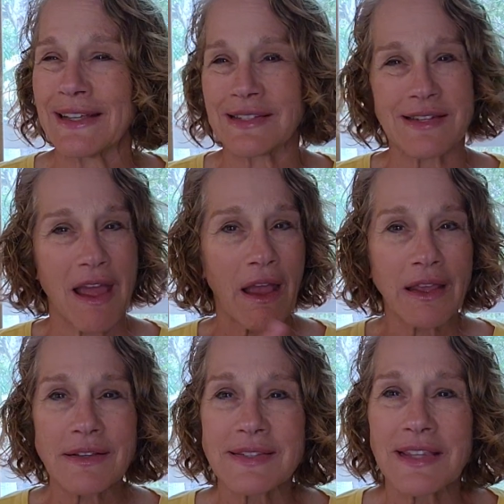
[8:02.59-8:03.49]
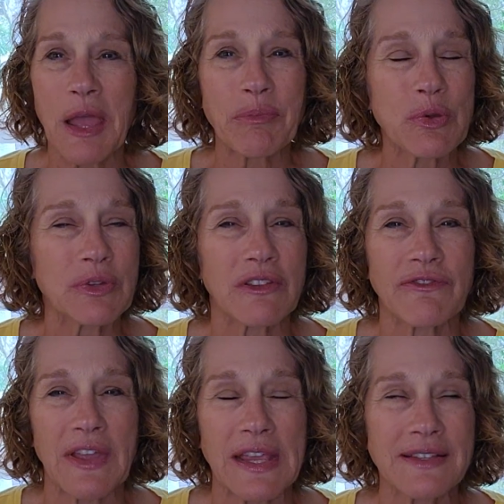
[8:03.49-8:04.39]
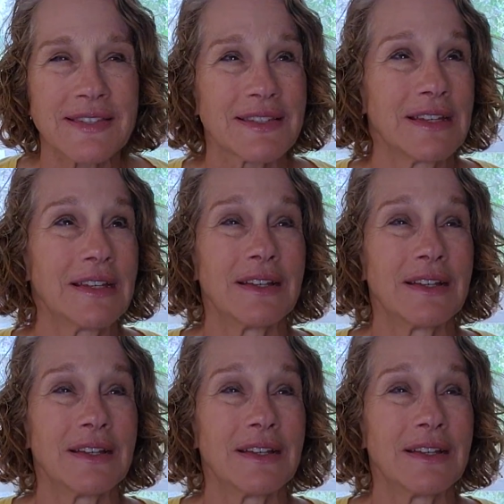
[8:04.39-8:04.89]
It's not going to slap you in the face